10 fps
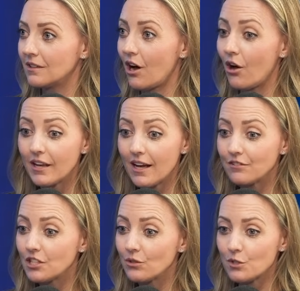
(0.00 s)
All they have
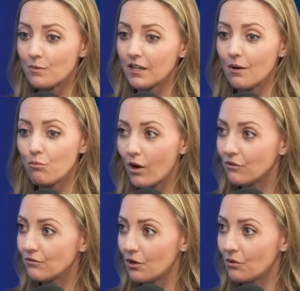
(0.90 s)
to do is pick up
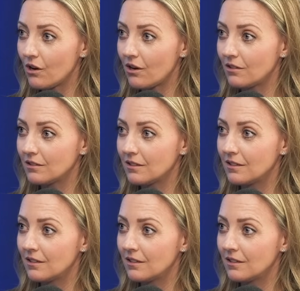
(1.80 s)
one phone call